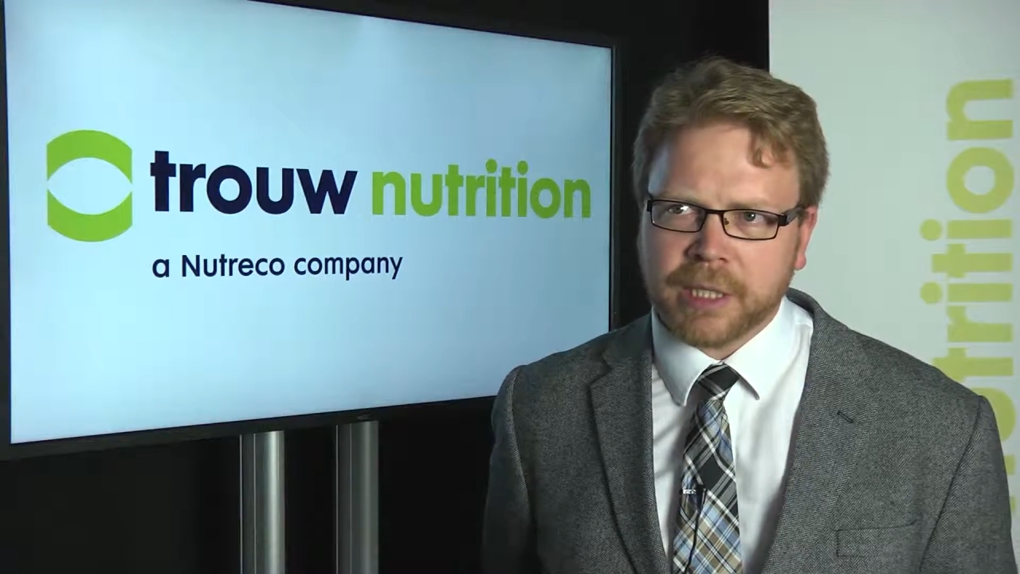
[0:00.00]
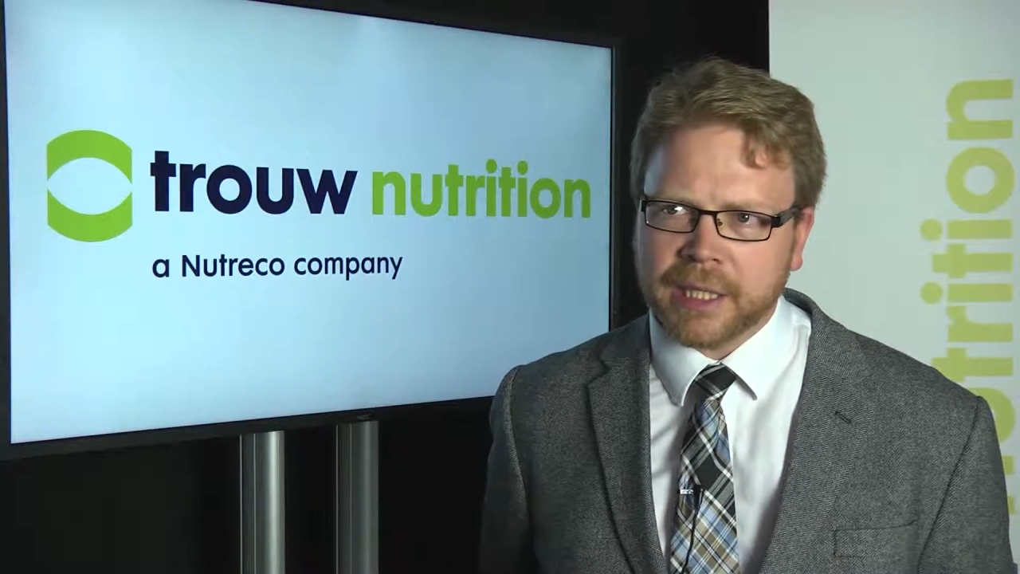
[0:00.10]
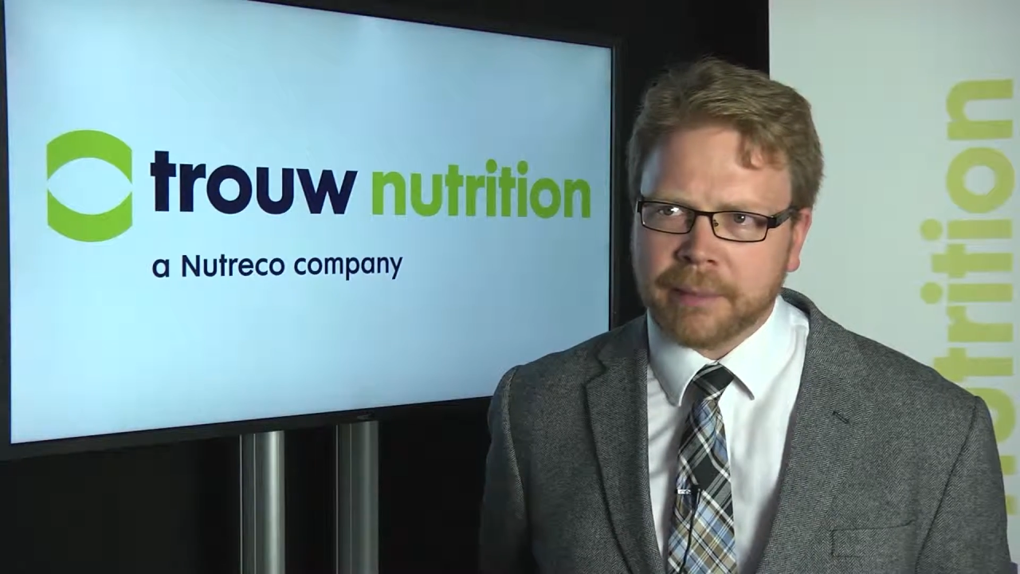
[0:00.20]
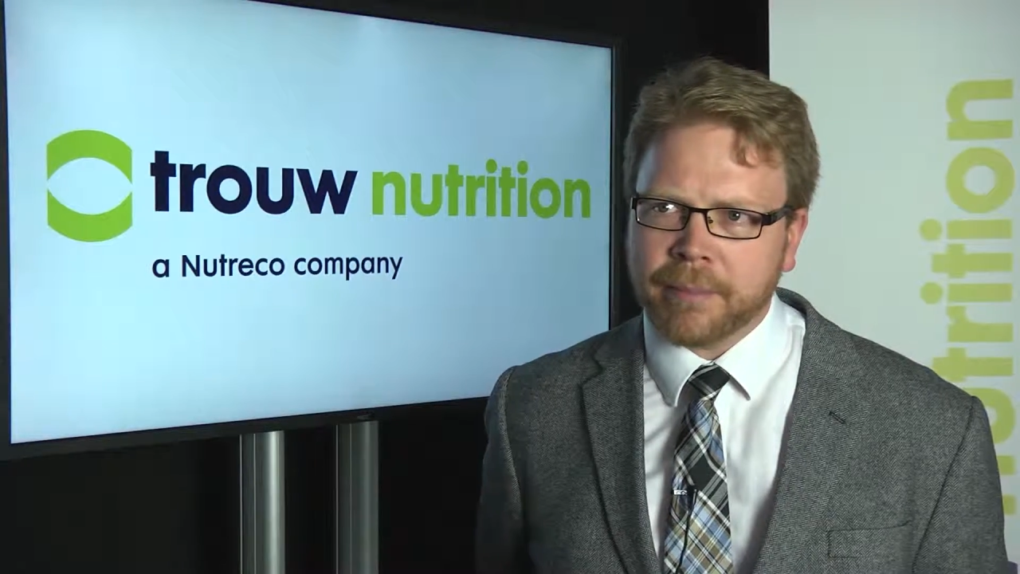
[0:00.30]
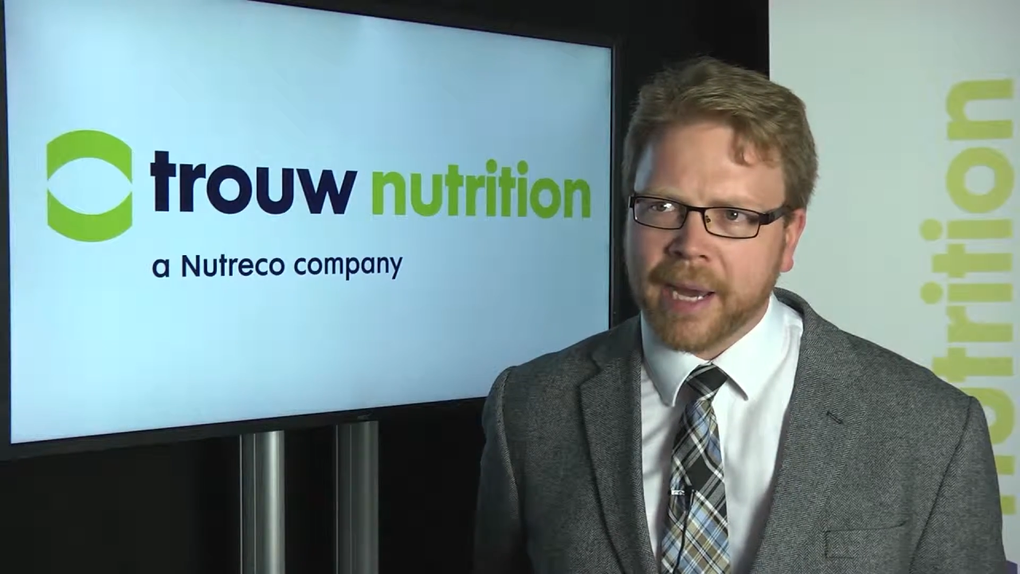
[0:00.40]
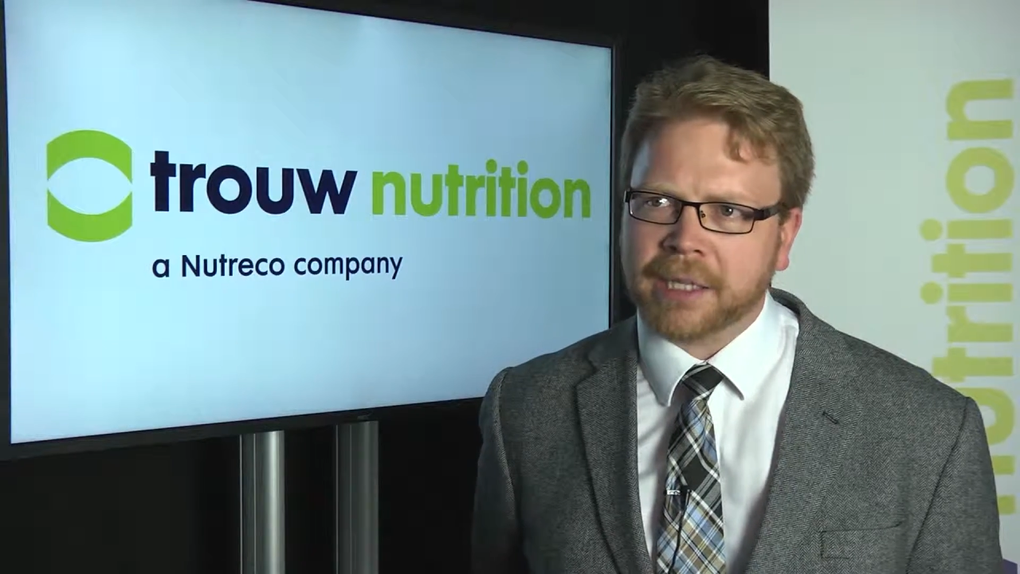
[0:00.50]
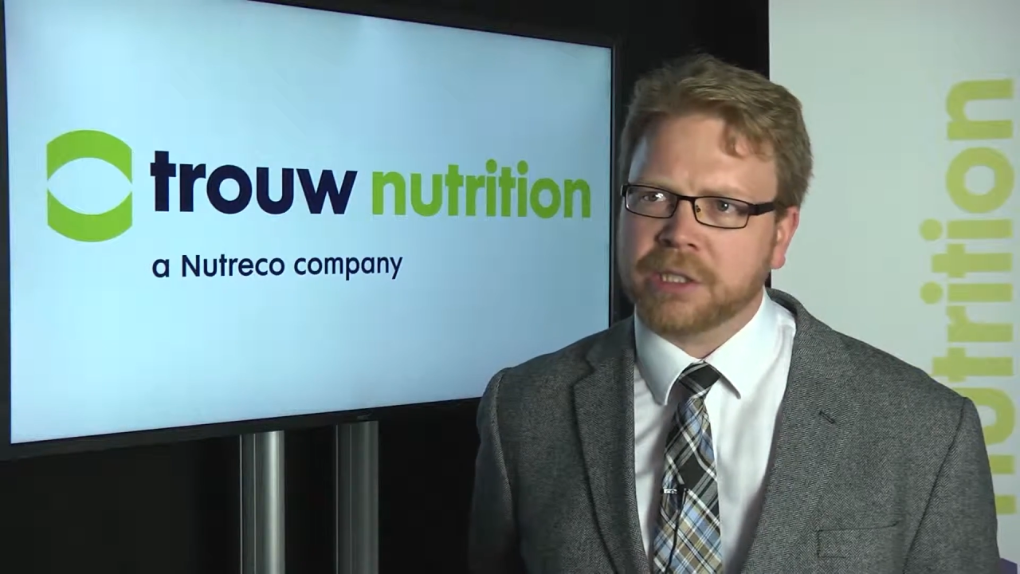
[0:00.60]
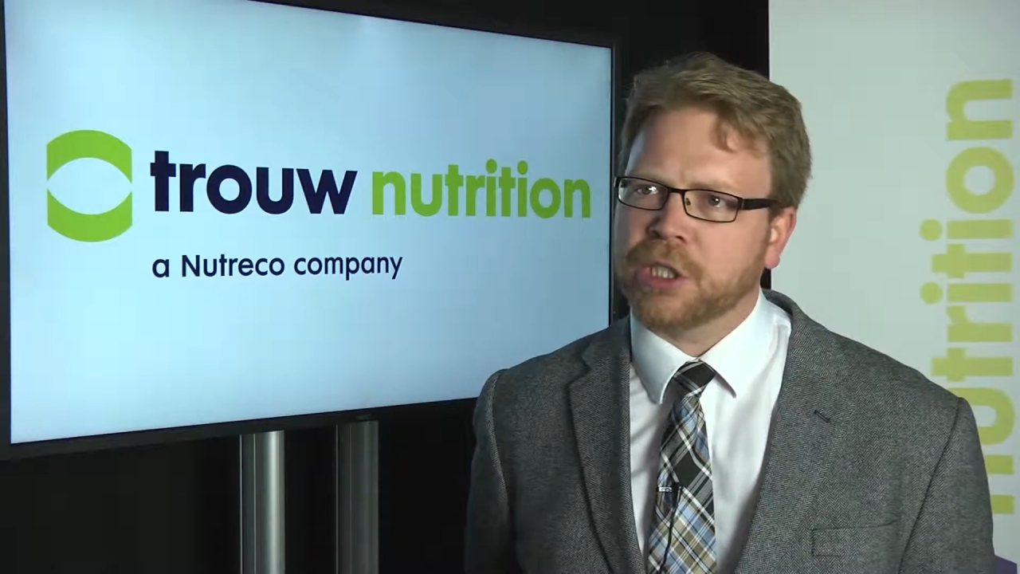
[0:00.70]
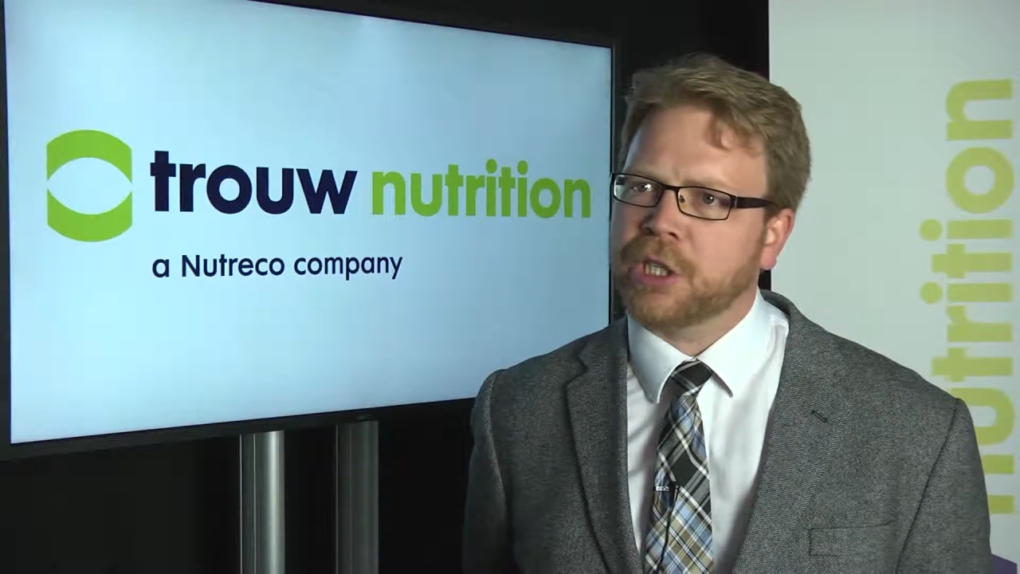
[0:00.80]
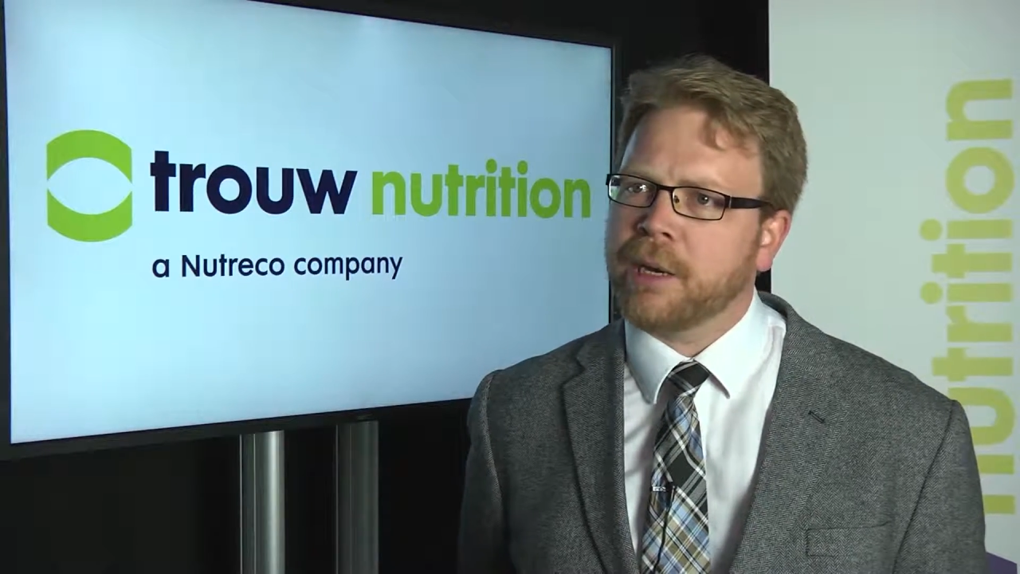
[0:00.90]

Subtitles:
can impact the